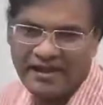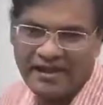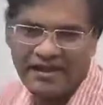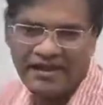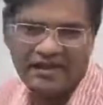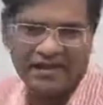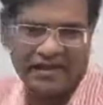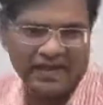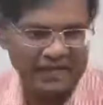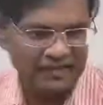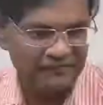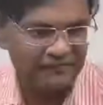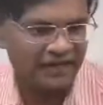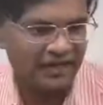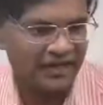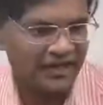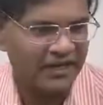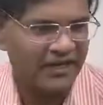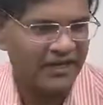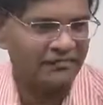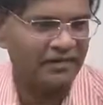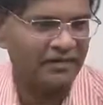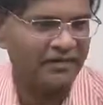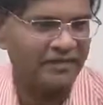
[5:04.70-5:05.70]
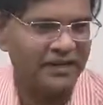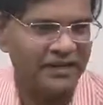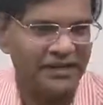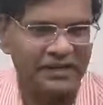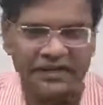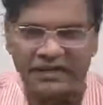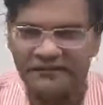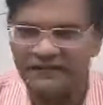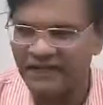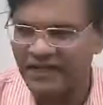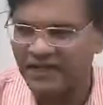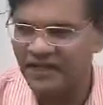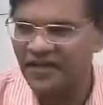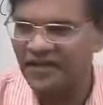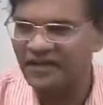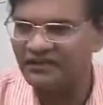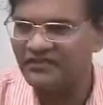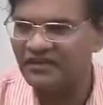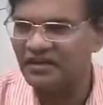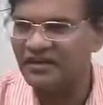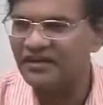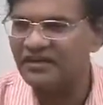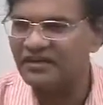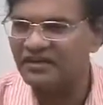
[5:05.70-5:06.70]
And foreign investment to FDI is
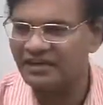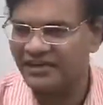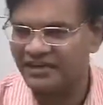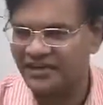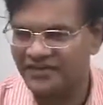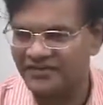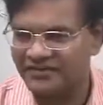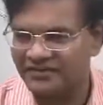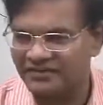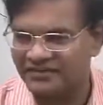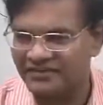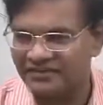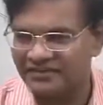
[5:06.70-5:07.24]
not taxed.